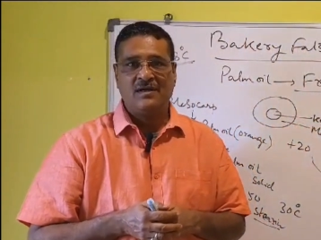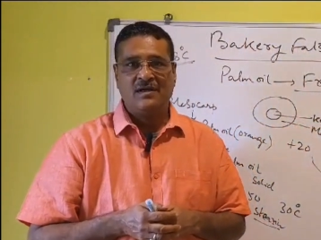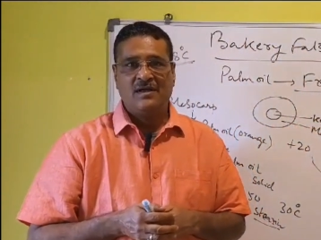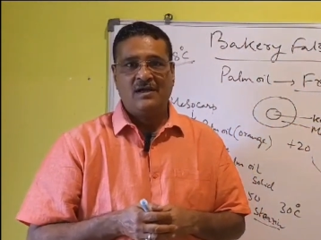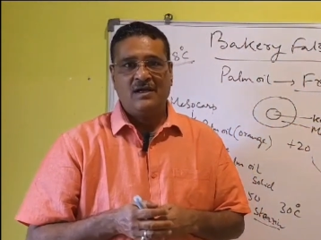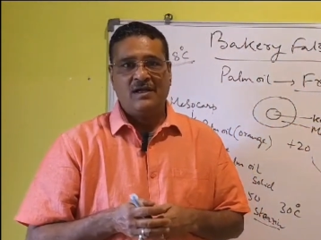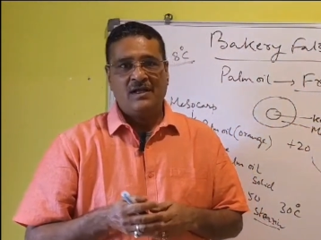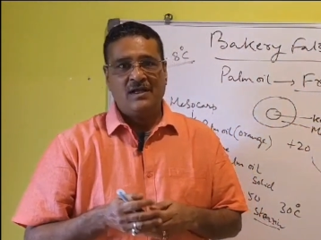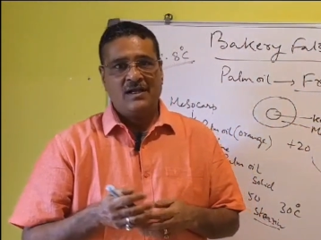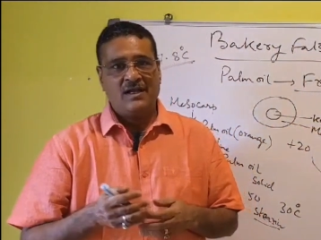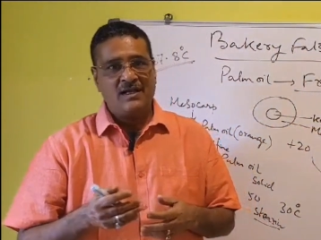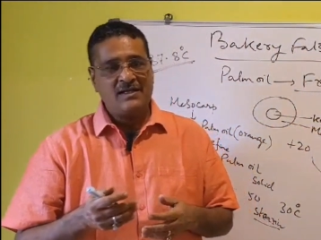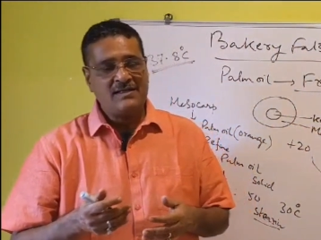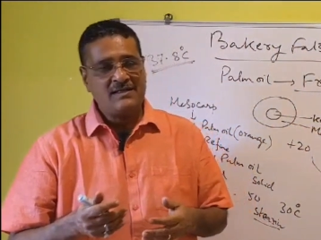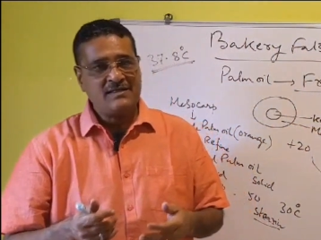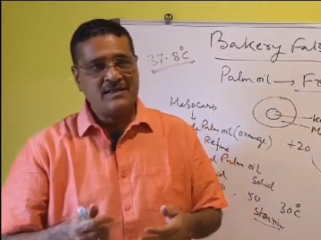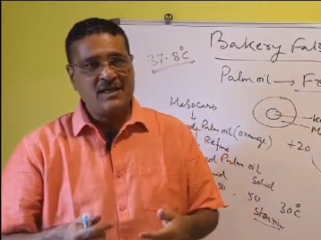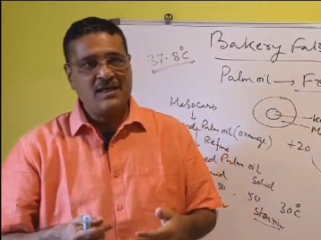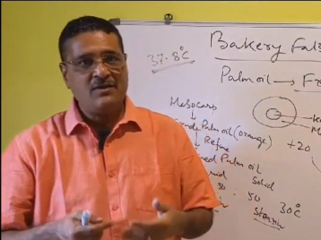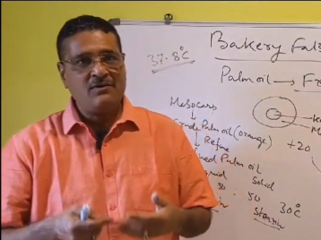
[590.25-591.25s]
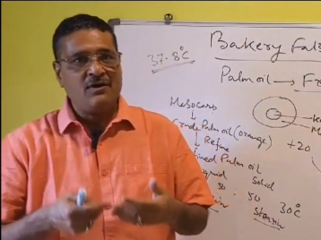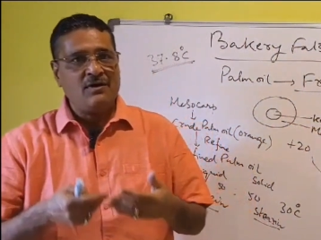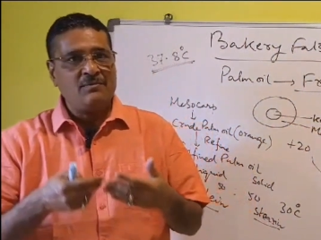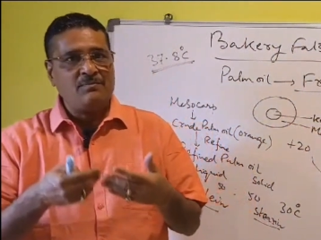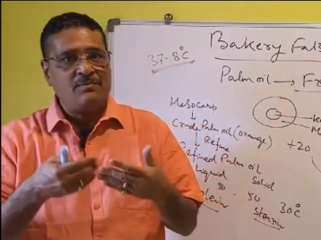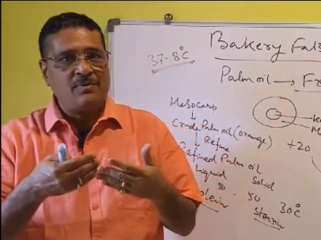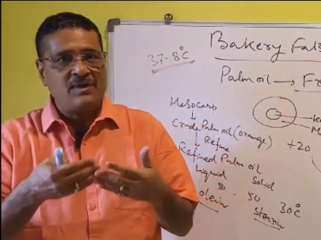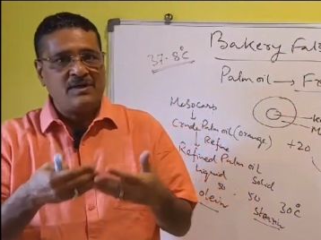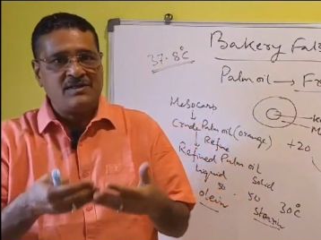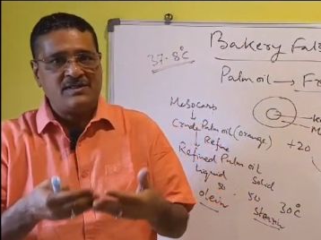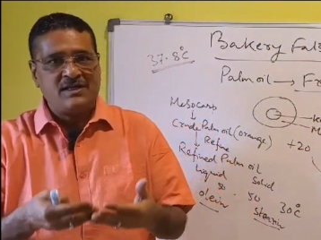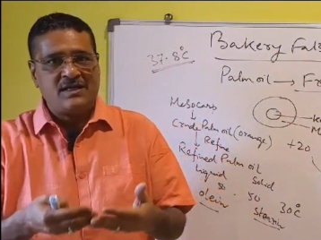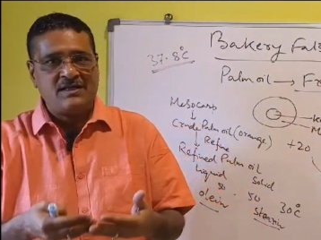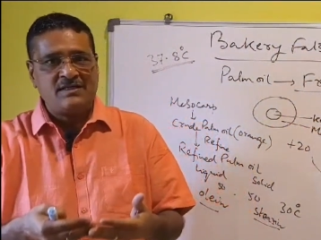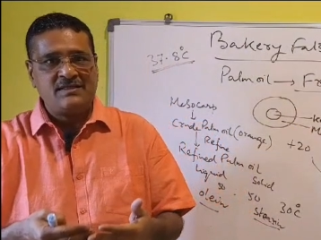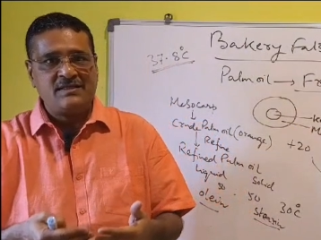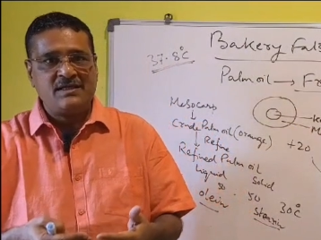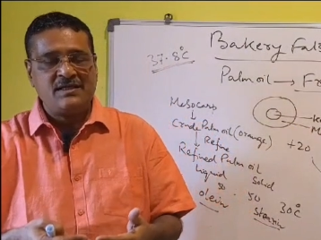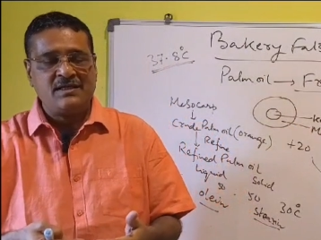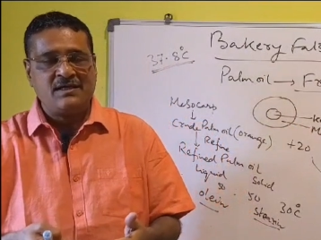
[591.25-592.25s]
Let's say you are
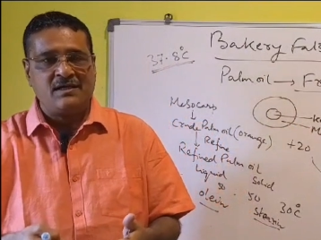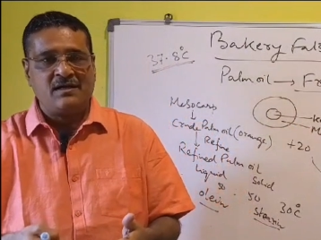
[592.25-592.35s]
purchasing a